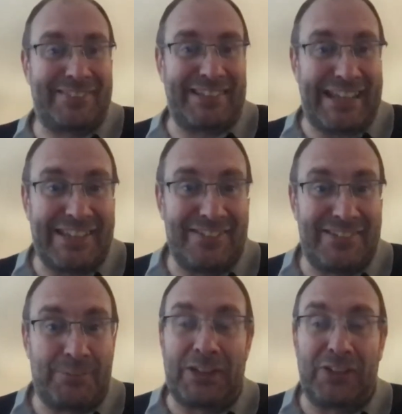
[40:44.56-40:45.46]
it
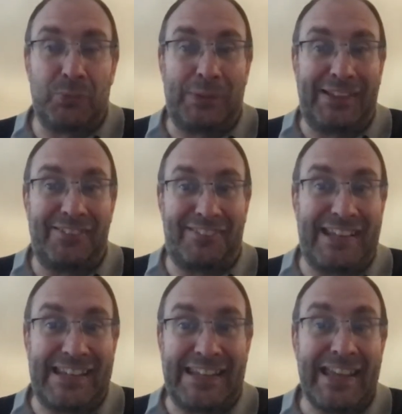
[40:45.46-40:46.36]
easy because we can
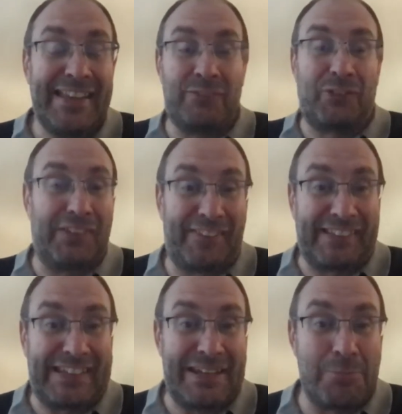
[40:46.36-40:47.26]
see they've got
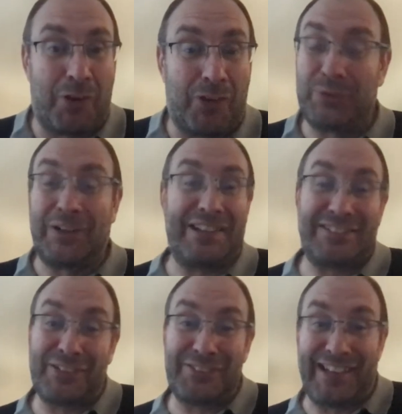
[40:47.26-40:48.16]
nothing in the inbox. We don't need
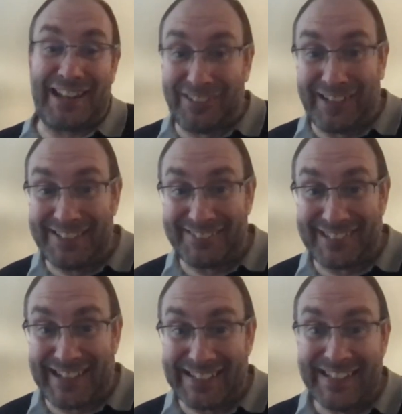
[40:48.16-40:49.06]
to go into that client
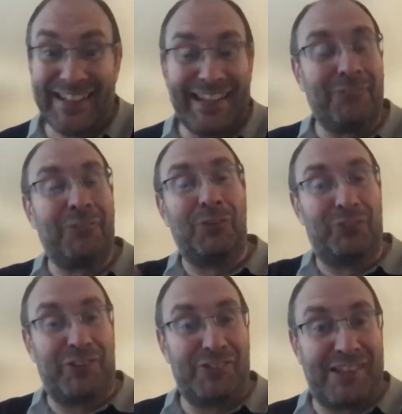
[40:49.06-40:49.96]
today. It will
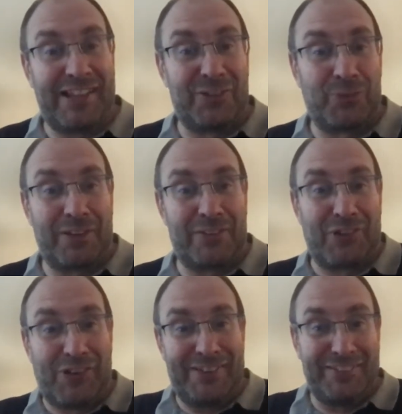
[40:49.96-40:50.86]
also tell us what they've
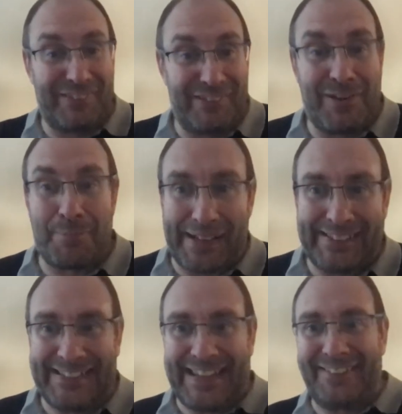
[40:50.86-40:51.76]
got in the Zero
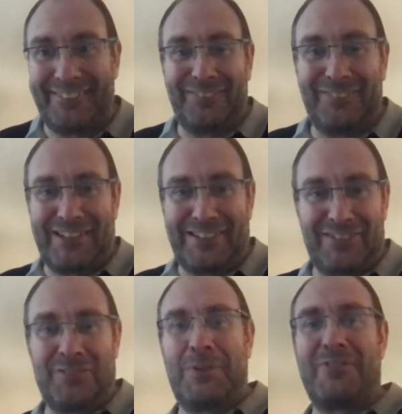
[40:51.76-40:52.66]
bank account
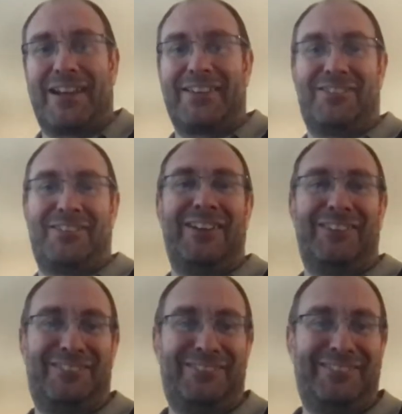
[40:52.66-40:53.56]
waiting to be reconciled.